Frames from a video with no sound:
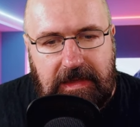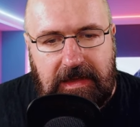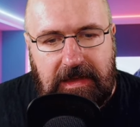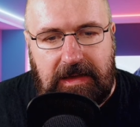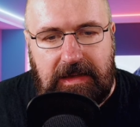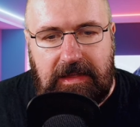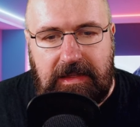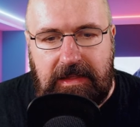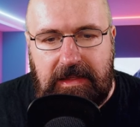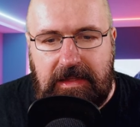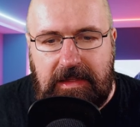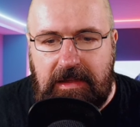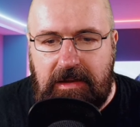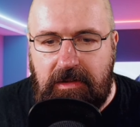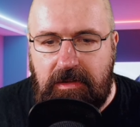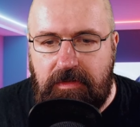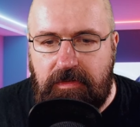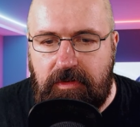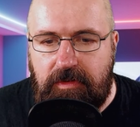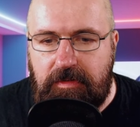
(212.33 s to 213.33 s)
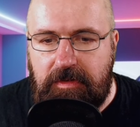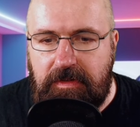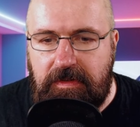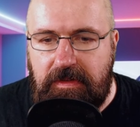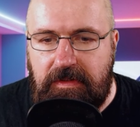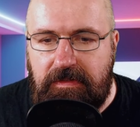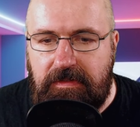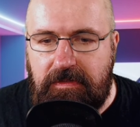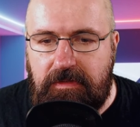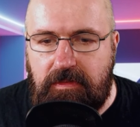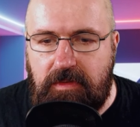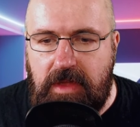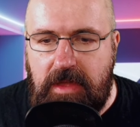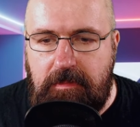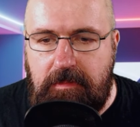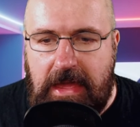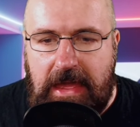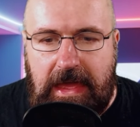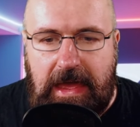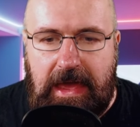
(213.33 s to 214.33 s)
yeah. Looking forward to this
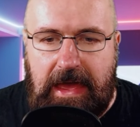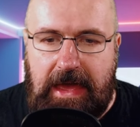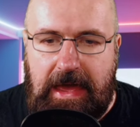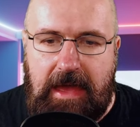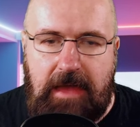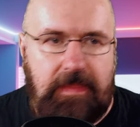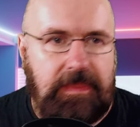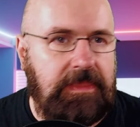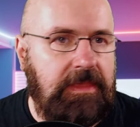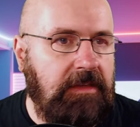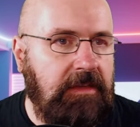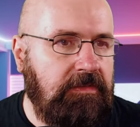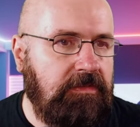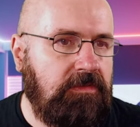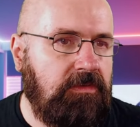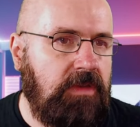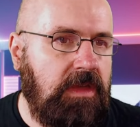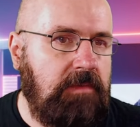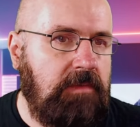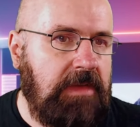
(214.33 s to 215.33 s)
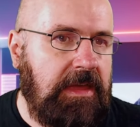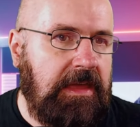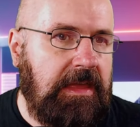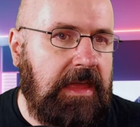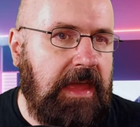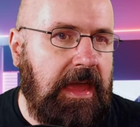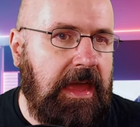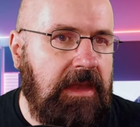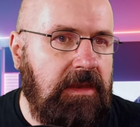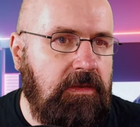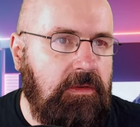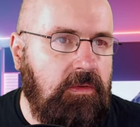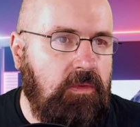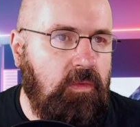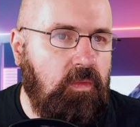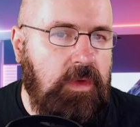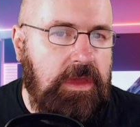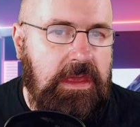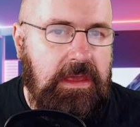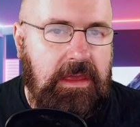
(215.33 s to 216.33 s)
stream. Uh, this stream, again,
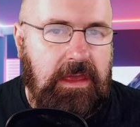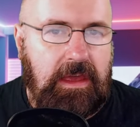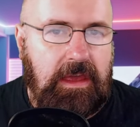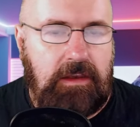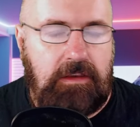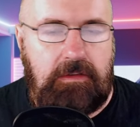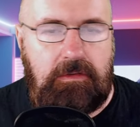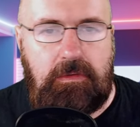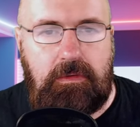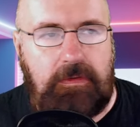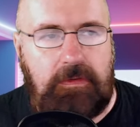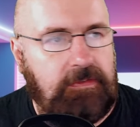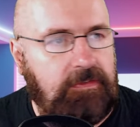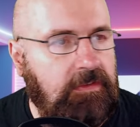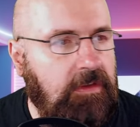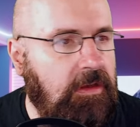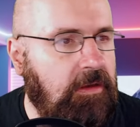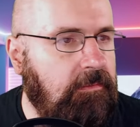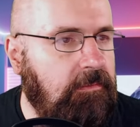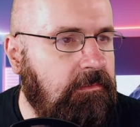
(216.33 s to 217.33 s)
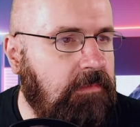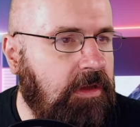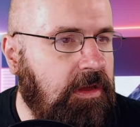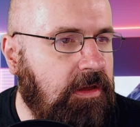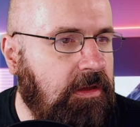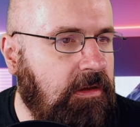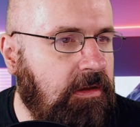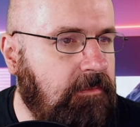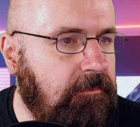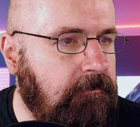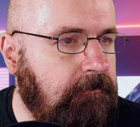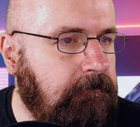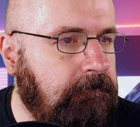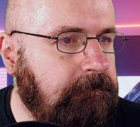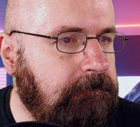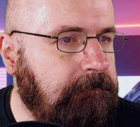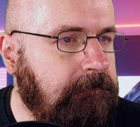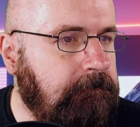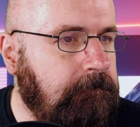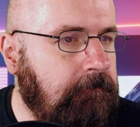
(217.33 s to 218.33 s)
we can do some
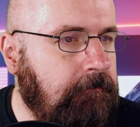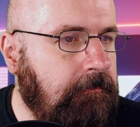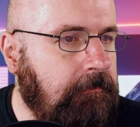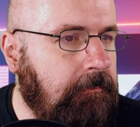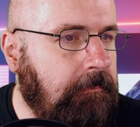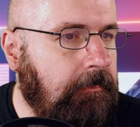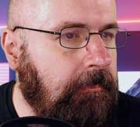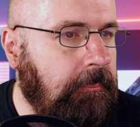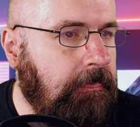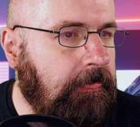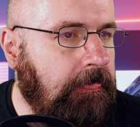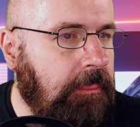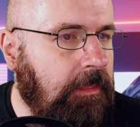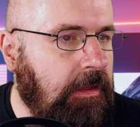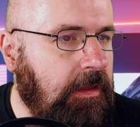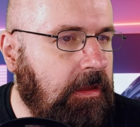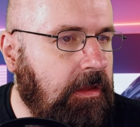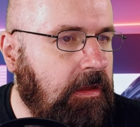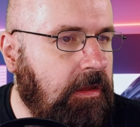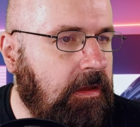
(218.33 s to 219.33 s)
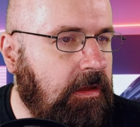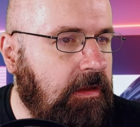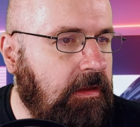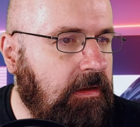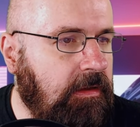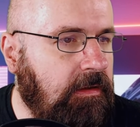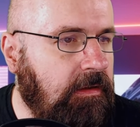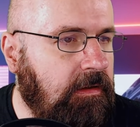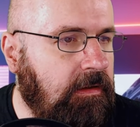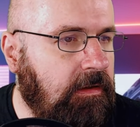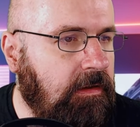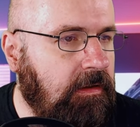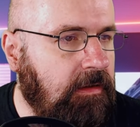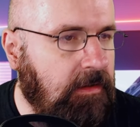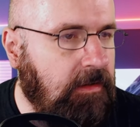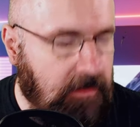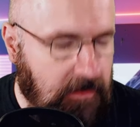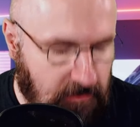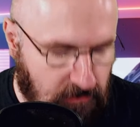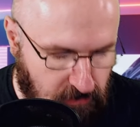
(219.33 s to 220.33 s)
um, uh,
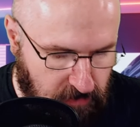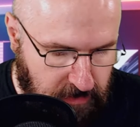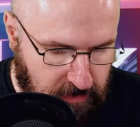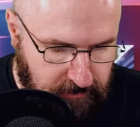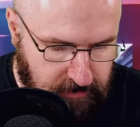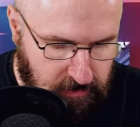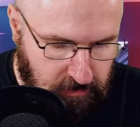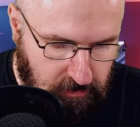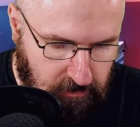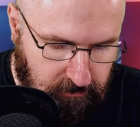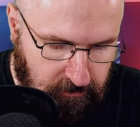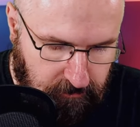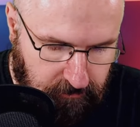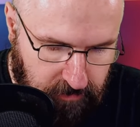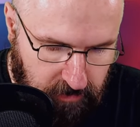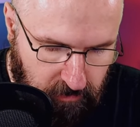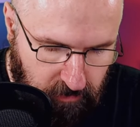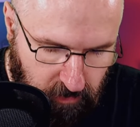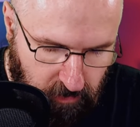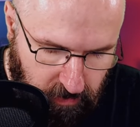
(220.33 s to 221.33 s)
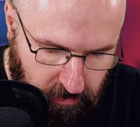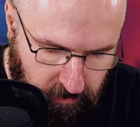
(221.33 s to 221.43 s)
uh, uh, reviews of your